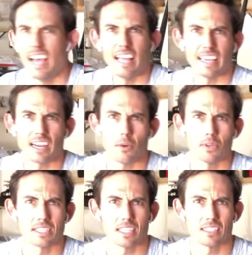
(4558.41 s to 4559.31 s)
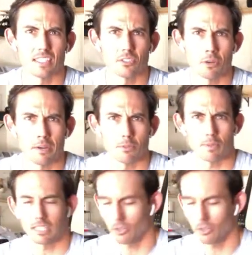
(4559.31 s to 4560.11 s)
I got 163 with my